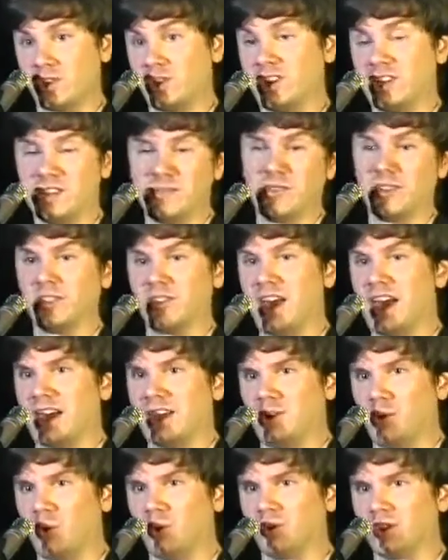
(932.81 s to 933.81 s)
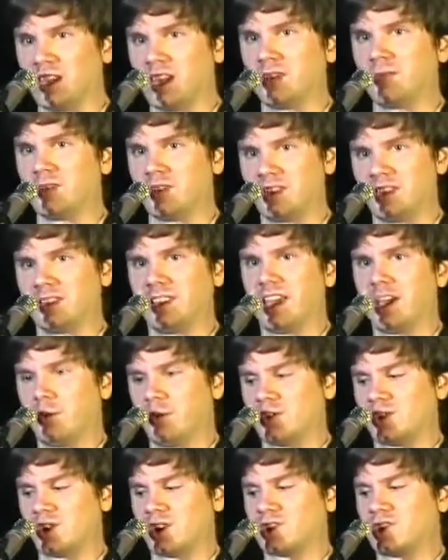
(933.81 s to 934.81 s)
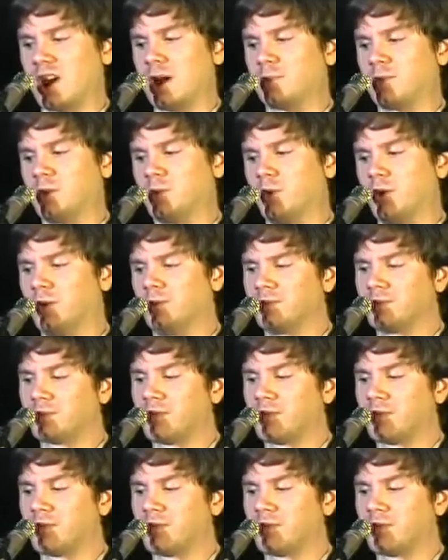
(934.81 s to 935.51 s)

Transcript: and even then, only if a delay was acceptable.